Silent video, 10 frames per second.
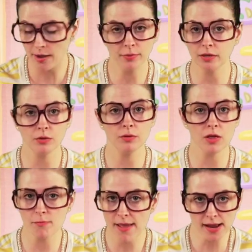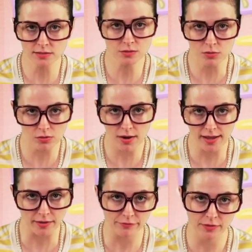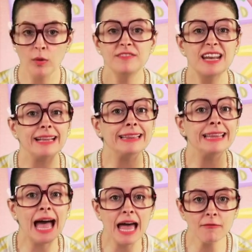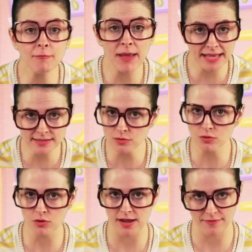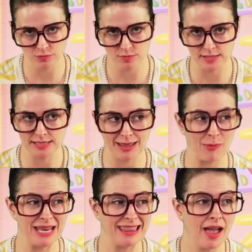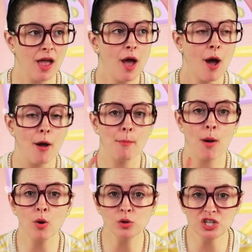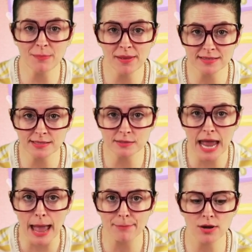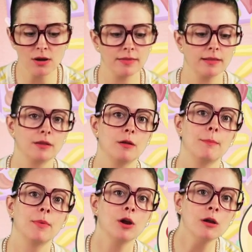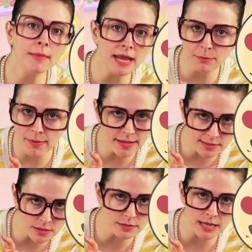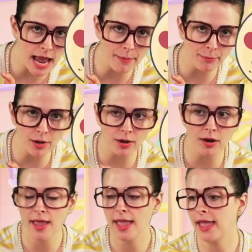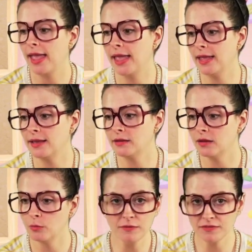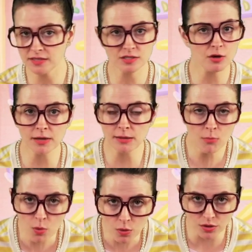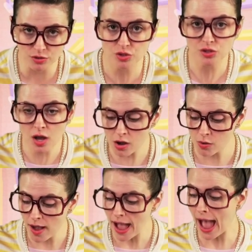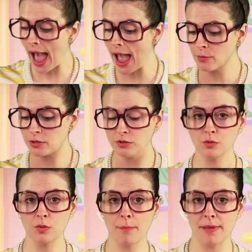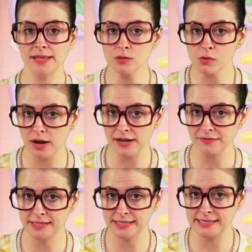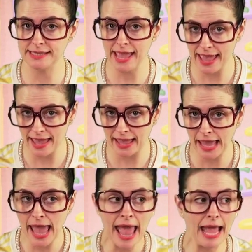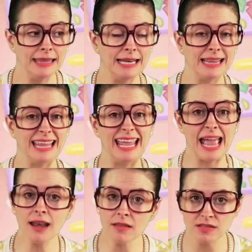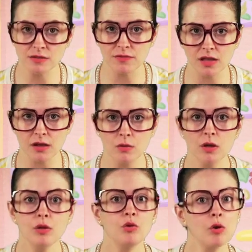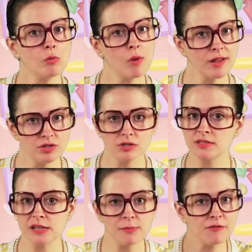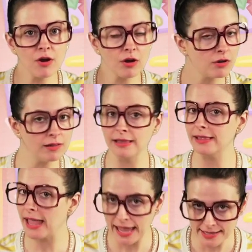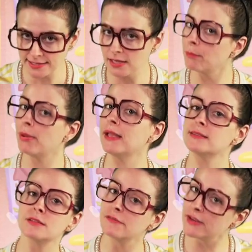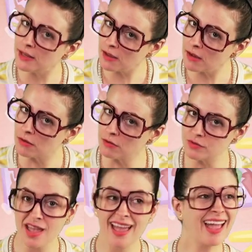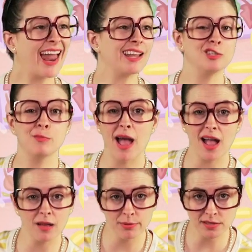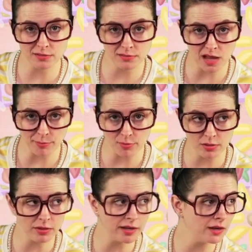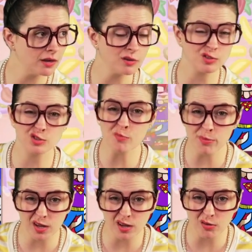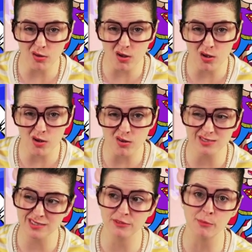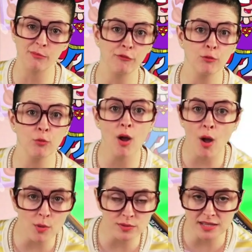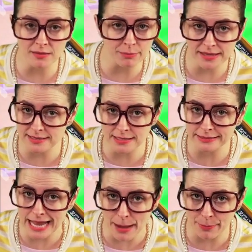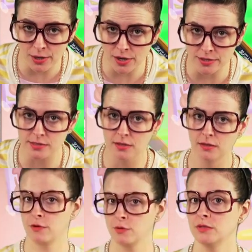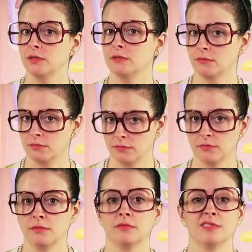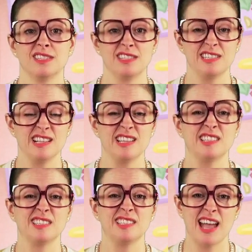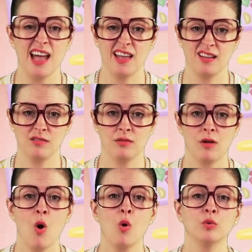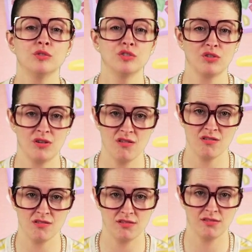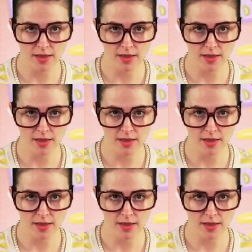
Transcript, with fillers: I'm gonna do another back to school craft. We've done a lot of pencil crafts recently. We did the emoji pencil topper and the little mermaid pencil topper, and we've done so many more. So I'm gonna do a pencil craft today, and then at the end of this video, you can watch some of our classic pencil videos. Got a Chewbacca pencil topper in there, superheroes, some Frozen pencil toppers, Frozen still in style, holding strong.